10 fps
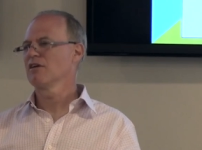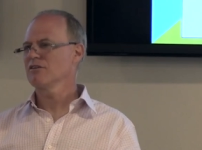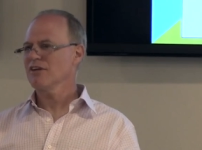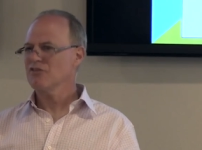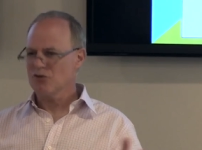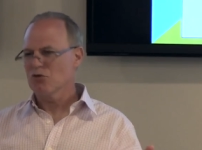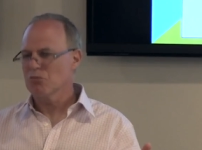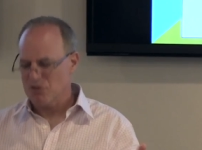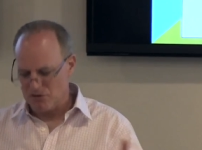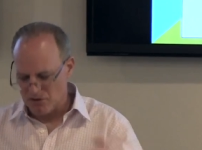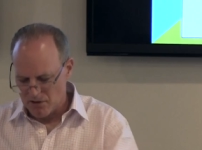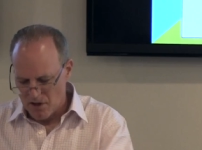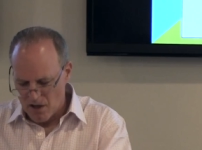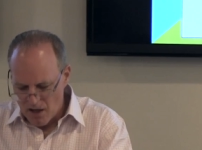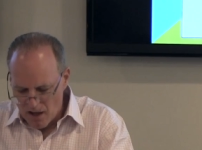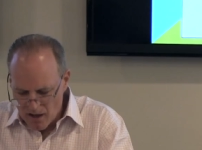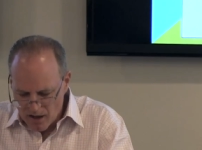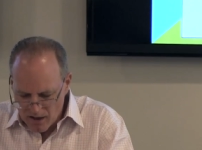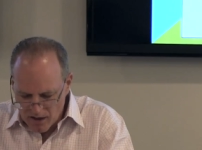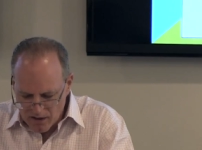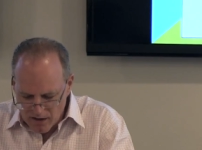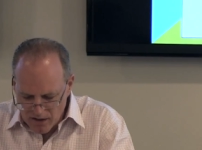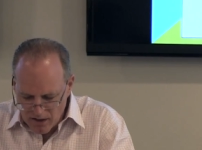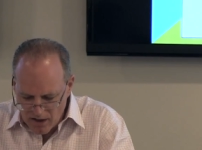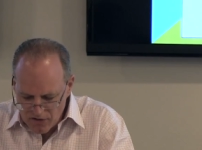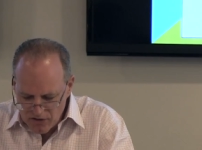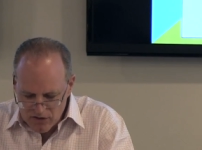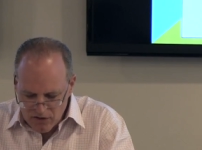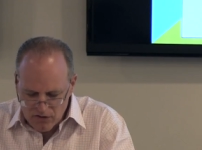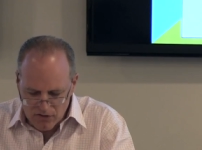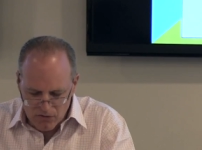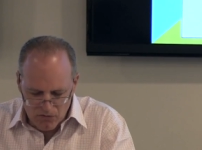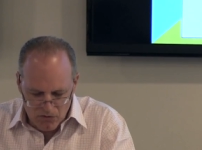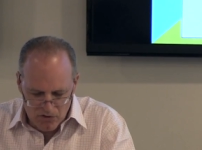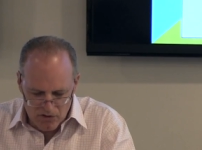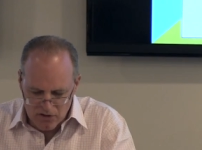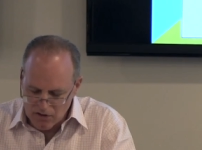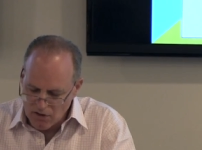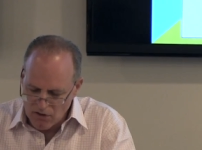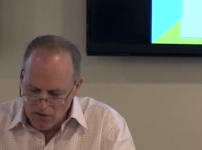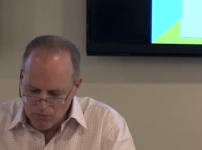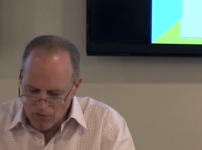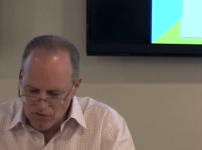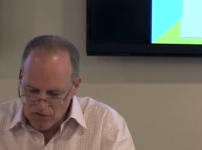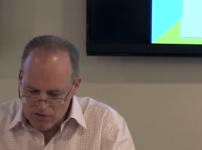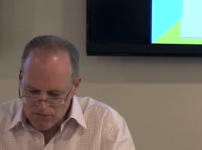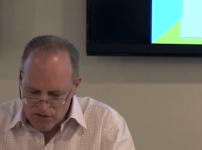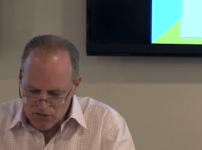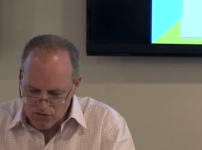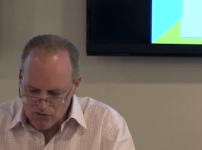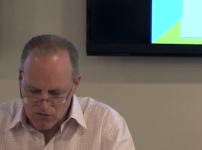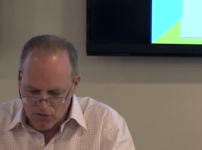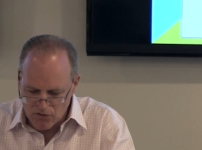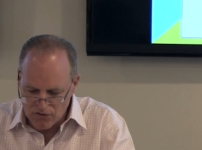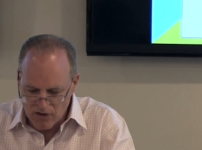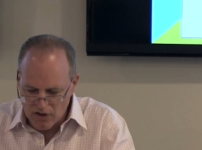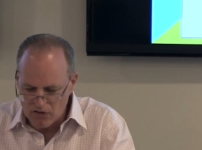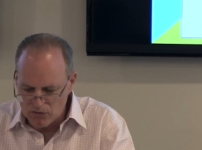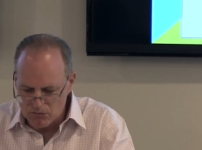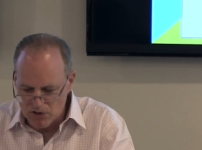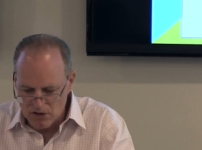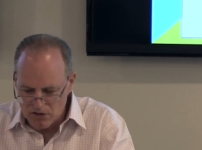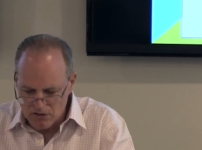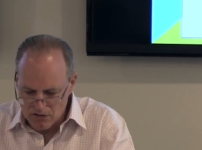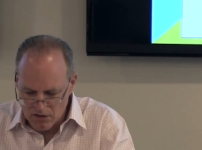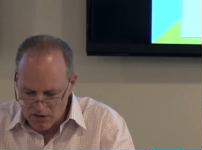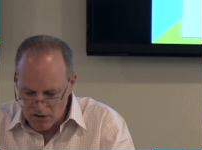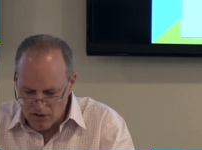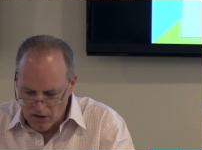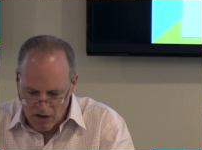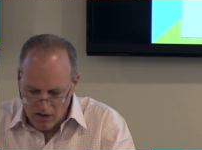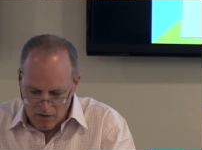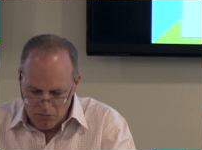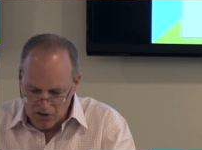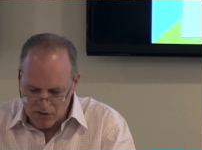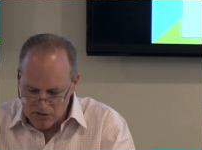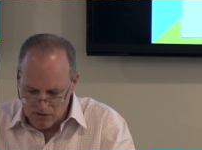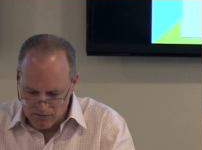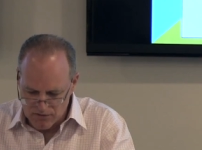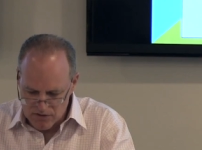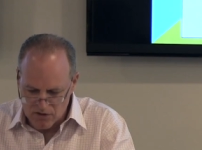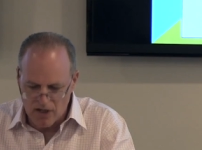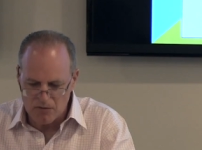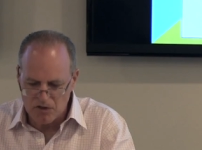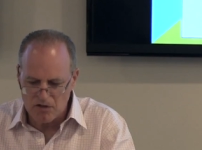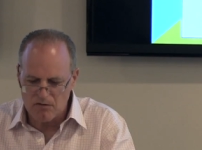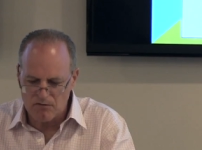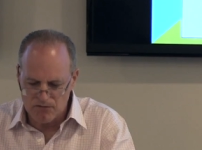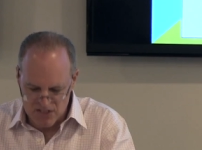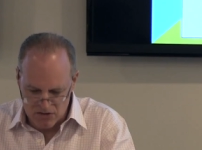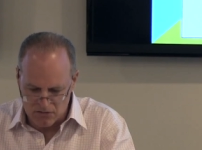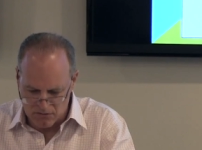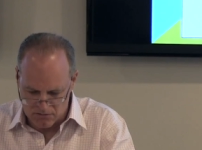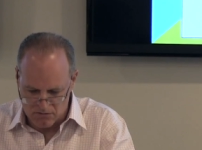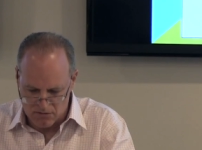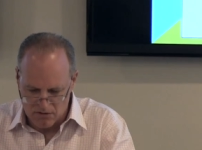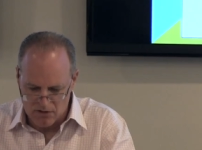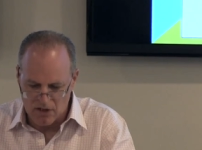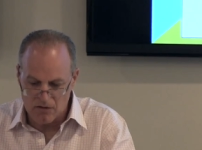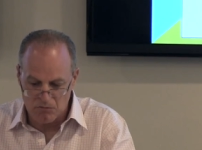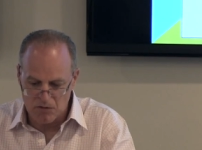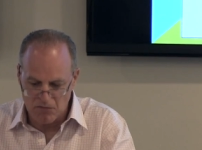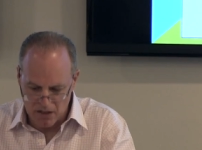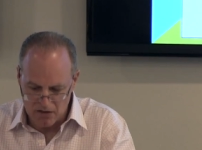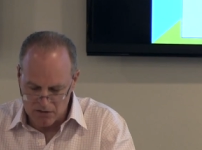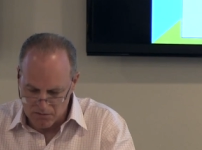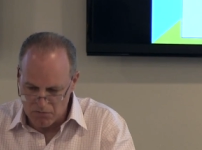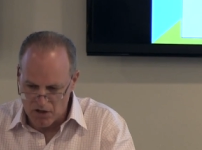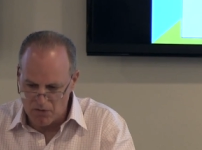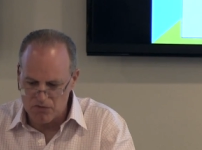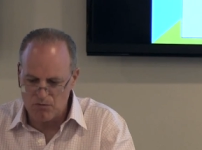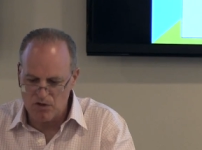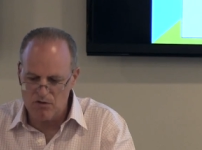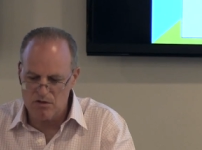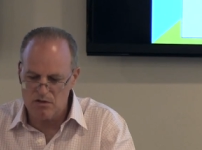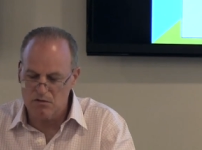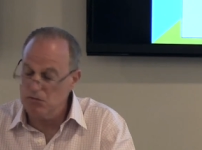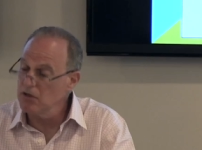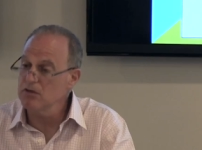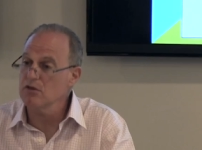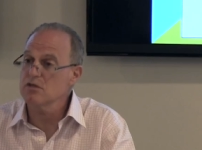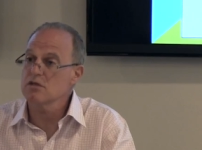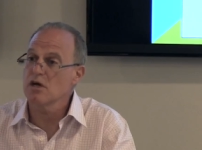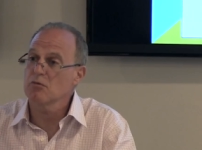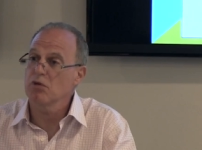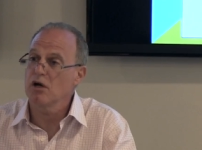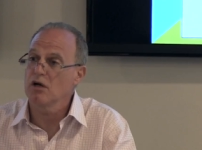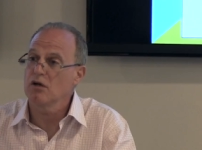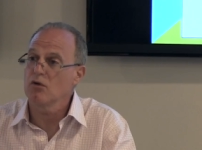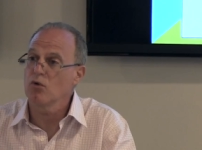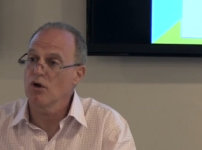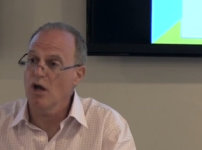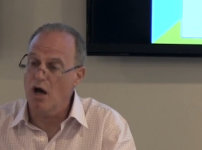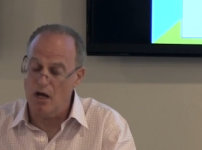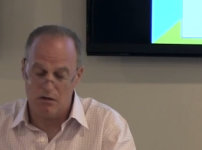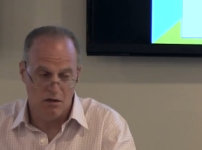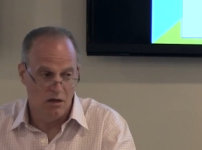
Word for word: So there's a certain appeal. Uh, I think the other thing we really need to get on with is fissile controls, and I don't mean uh, military fissile. I mean fissile that can be made into bombs, whether it's in the military stockpile or not.